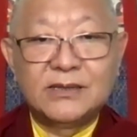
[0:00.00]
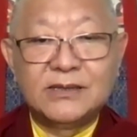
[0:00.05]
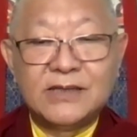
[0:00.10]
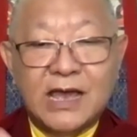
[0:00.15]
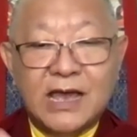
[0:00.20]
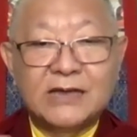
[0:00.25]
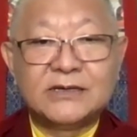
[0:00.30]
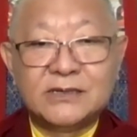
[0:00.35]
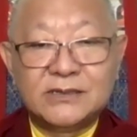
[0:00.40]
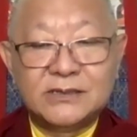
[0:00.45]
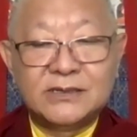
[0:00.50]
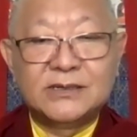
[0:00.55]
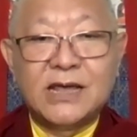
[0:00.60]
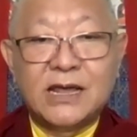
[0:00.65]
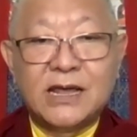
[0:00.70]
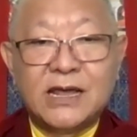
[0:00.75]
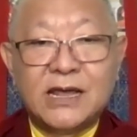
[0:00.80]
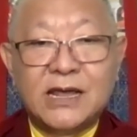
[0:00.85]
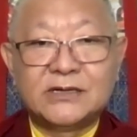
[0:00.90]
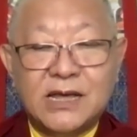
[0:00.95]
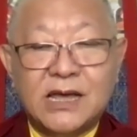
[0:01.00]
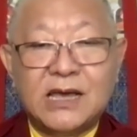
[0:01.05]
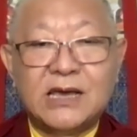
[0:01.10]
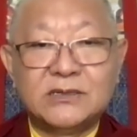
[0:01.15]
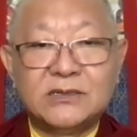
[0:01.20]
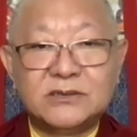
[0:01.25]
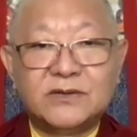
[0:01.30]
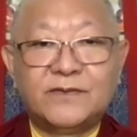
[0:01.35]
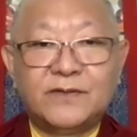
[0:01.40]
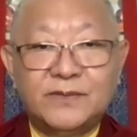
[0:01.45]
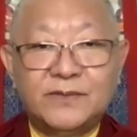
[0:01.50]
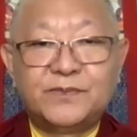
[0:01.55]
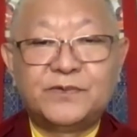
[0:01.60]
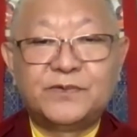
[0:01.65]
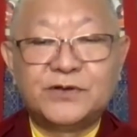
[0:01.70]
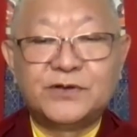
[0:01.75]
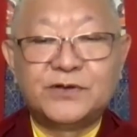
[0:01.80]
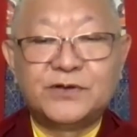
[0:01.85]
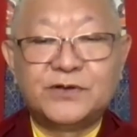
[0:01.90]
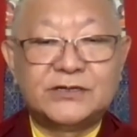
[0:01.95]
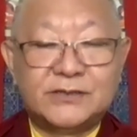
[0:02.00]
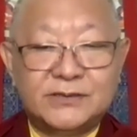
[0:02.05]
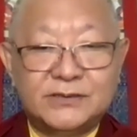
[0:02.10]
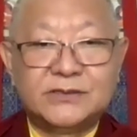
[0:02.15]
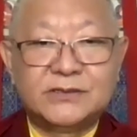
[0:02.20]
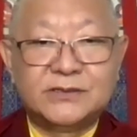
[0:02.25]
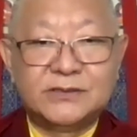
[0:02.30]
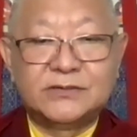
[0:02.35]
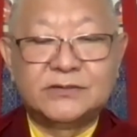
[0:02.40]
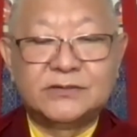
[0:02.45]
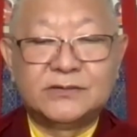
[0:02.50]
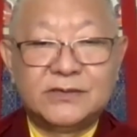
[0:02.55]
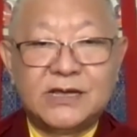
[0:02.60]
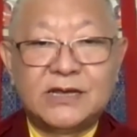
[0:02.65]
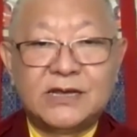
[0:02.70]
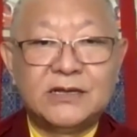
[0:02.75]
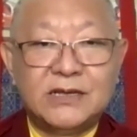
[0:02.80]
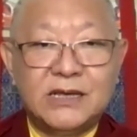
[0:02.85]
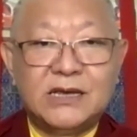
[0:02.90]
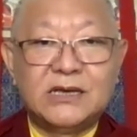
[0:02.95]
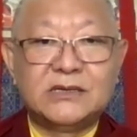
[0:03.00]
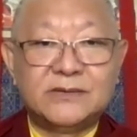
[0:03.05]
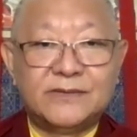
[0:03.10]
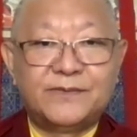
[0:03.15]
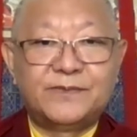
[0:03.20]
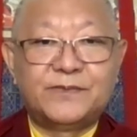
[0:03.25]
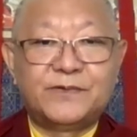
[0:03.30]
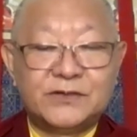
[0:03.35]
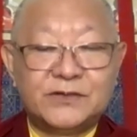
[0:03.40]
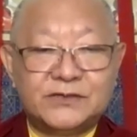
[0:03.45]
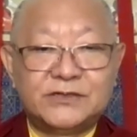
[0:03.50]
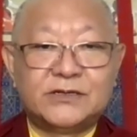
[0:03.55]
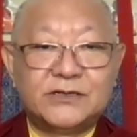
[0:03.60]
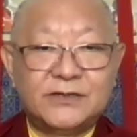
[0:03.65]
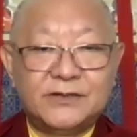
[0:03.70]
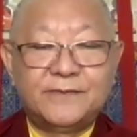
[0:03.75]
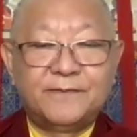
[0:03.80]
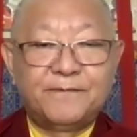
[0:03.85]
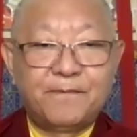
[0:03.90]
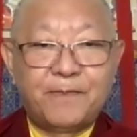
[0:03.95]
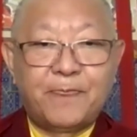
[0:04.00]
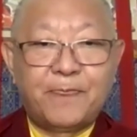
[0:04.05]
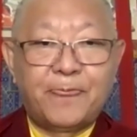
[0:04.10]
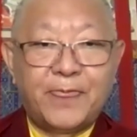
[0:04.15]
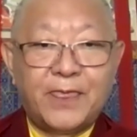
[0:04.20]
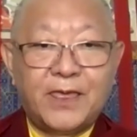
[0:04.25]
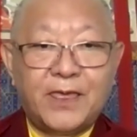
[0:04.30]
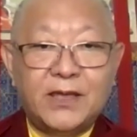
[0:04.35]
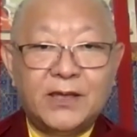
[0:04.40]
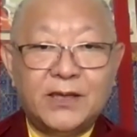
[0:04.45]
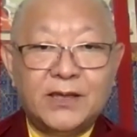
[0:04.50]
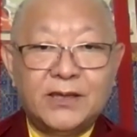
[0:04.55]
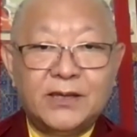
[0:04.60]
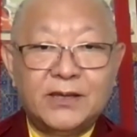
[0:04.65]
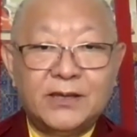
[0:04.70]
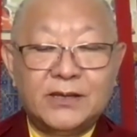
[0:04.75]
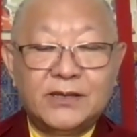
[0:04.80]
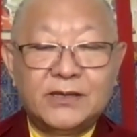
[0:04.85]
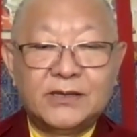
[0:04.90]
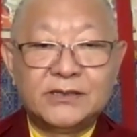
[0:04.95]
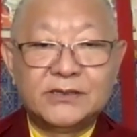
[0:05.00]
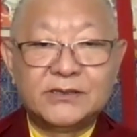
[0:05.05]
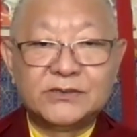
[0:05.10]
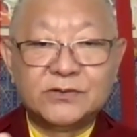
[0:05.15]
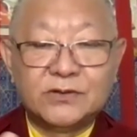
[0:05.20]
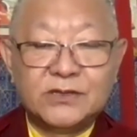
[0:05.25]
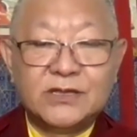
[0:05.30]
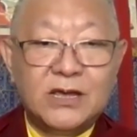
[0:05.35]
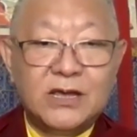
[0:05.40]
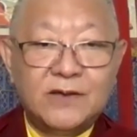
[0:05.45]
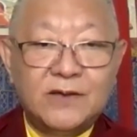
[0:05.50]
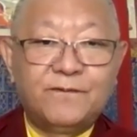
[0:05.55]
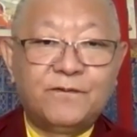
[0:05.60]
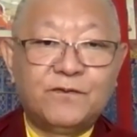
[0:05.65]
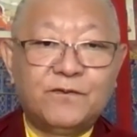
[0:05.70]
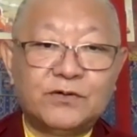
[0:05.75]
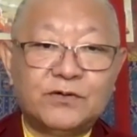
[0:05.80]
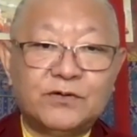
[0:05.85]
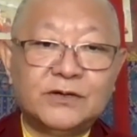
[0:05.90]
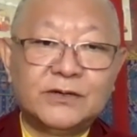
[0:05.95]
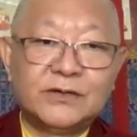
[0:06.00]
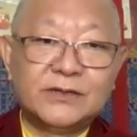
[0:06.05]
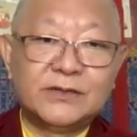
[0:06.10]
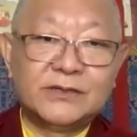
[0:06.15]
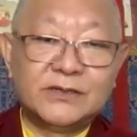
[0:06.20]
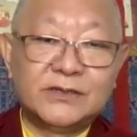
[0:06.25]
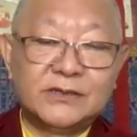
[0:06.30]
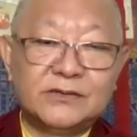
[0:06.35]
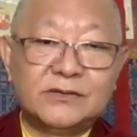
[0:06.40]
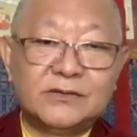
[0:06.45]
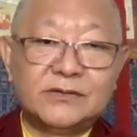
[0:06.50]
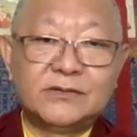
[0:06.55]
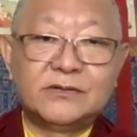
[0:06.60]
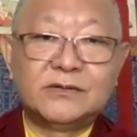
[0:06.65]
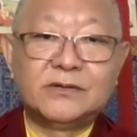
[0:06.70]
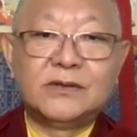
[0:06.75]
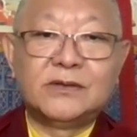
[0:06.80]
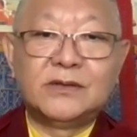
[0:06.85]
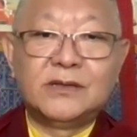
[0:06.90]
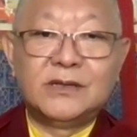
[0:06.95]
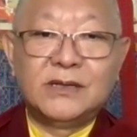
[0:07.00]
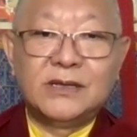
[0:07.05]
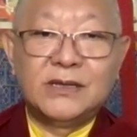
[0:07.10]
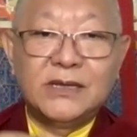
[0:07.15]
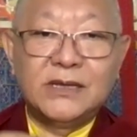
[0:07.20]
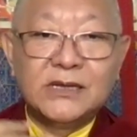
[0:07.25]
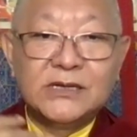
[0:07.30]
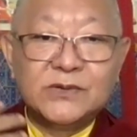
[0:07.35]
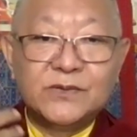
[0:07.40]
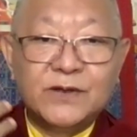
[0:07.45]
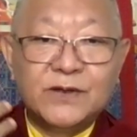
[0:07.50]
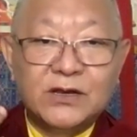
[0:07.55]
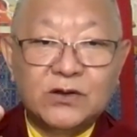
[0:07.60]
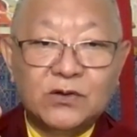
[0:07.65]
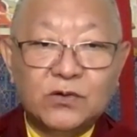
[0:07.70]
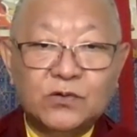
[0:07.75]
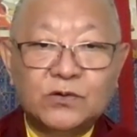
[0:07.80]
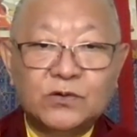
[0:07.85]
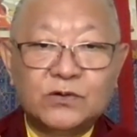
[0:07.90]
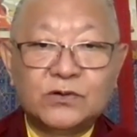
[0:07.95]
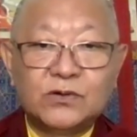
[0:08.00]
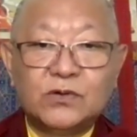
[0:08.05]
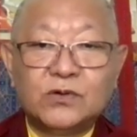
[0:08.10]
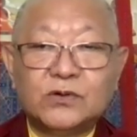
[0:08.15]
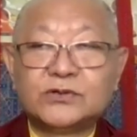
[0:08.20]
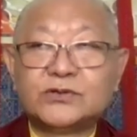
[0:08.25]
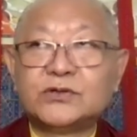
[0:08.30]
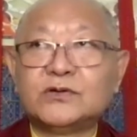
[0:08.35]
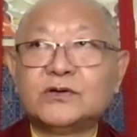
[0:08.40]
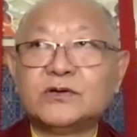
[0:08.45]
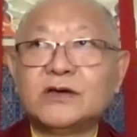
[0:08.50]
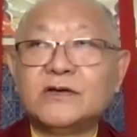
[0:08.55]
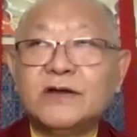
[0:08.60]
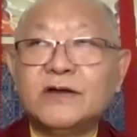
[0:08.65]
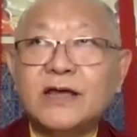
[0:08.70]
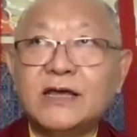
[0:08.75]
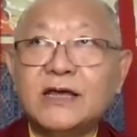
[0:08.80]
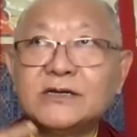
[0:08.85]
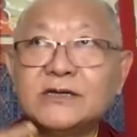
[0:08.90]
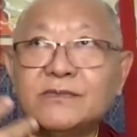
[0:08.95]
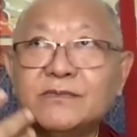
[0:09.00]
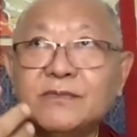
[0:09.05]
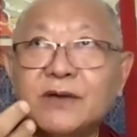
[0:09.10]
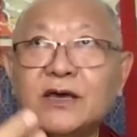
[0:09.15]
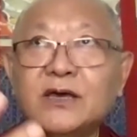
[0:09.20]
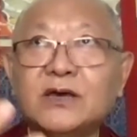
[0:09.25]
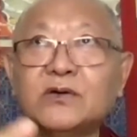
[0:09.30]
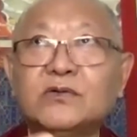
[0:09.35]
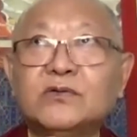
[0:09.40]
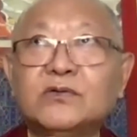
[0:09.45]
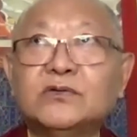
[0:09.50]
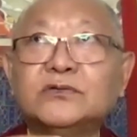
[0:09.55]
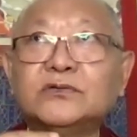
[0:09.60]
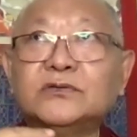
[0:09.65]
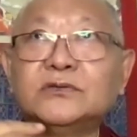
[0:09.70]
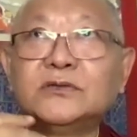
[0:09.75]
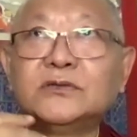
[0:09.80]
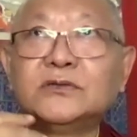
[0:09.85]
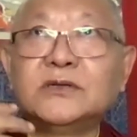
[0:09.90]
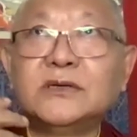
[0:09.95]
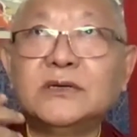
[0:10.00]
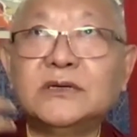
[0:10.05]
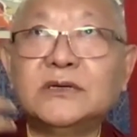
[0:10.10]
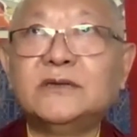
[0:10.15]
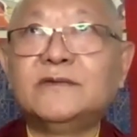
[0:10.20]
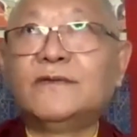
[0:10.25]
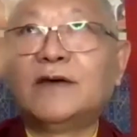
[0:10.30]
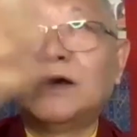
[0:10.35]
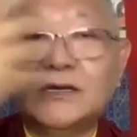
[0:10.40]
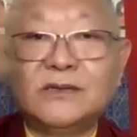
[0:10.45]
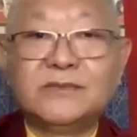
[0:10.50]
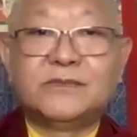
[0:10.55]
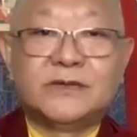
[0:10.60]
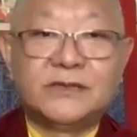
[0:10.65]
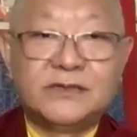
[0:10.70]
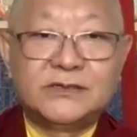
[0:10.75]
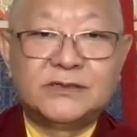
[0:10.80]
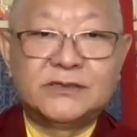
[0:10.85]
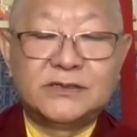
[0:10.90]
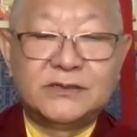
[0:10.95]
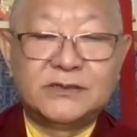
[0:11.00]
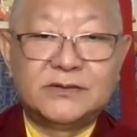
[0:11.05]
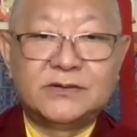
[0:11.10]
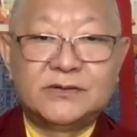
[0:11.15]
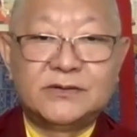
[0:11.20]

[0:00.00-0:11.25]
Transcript: that kind of a person, that kind of person. So therefore, it will also create my own environment,